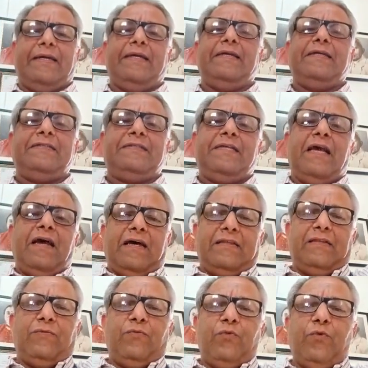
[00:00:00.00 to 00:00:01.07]
is
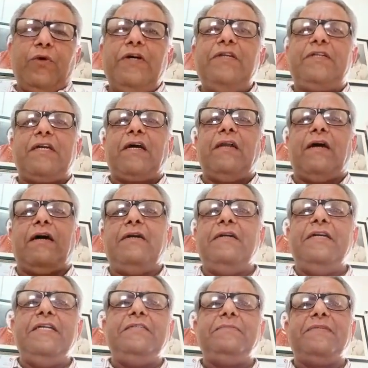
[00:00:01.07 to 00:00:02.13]
the vertical
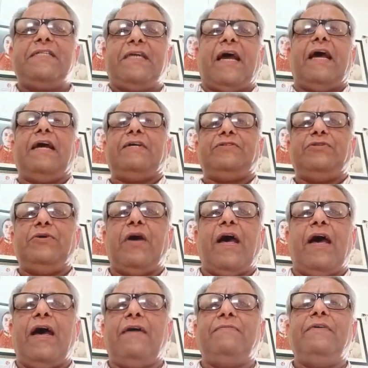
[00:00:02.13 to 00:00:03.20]
arrangement as you
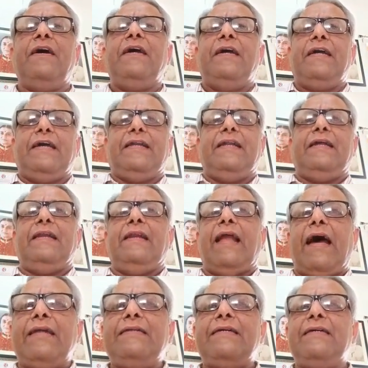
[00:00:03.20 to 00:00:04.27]
have in a
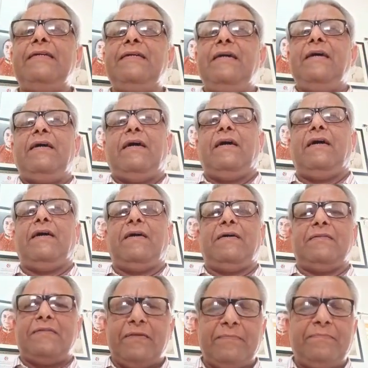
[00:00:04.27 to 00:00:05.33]
ladder.
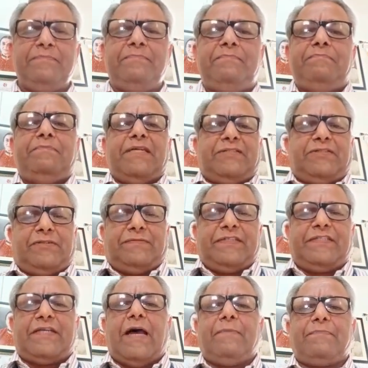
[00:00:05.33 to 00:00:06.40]
The best of
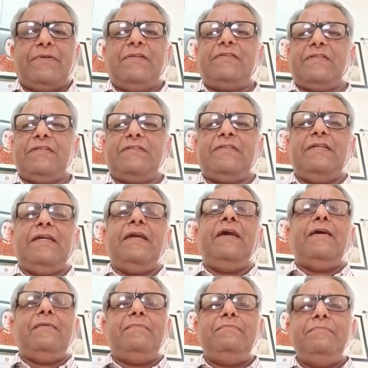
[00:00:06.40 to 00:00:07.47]
examples is the
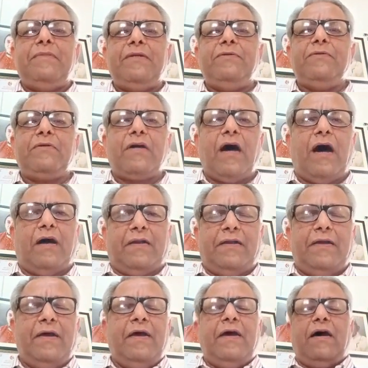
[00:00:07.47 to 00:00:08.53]
menu card.
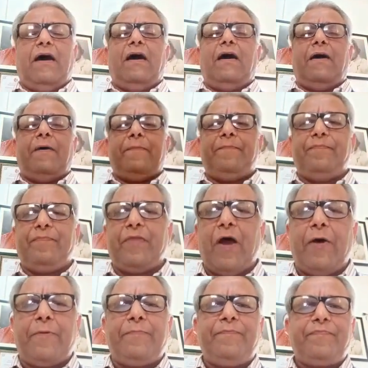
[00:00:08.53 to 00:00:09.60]

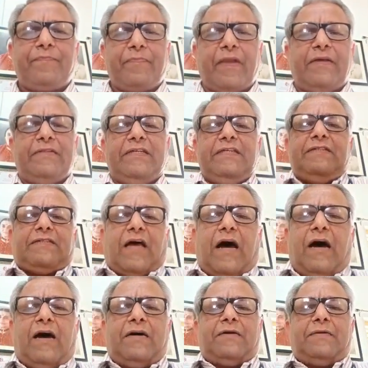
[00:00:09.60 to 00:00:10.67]
Now, these
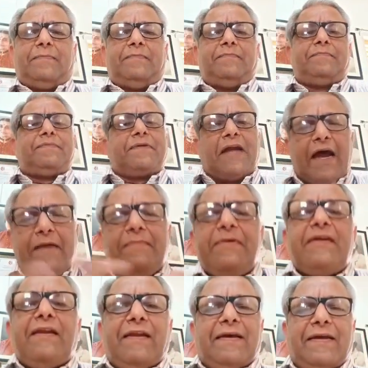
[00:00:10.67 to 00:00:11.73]
are
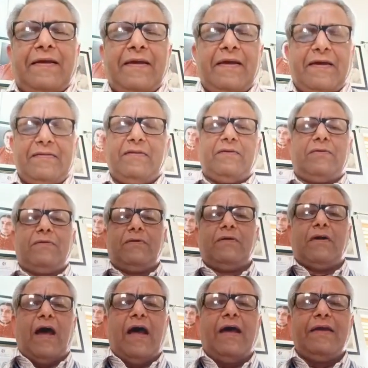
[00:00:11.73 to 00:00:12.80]
primarily the
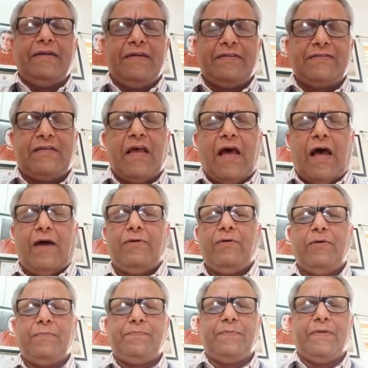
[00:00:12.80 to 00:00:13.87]
core ideas. I
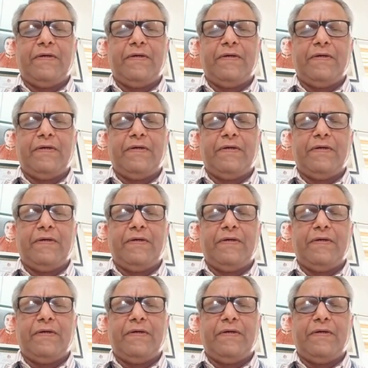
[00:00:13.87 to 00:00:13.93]
hope